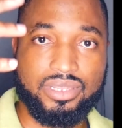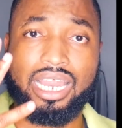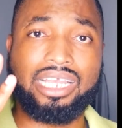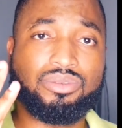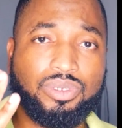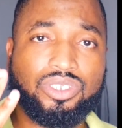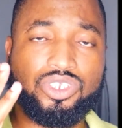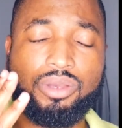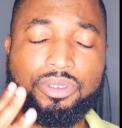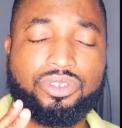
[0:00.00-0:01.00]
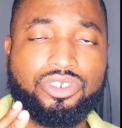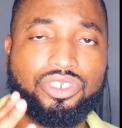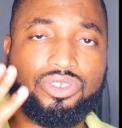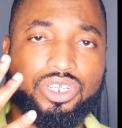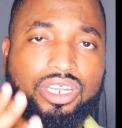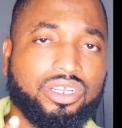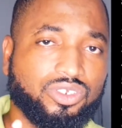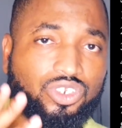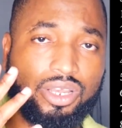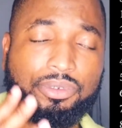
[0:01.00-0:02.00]
9th week, geometry
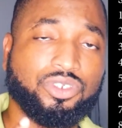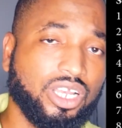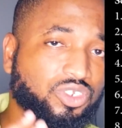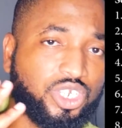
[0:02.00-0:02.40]
and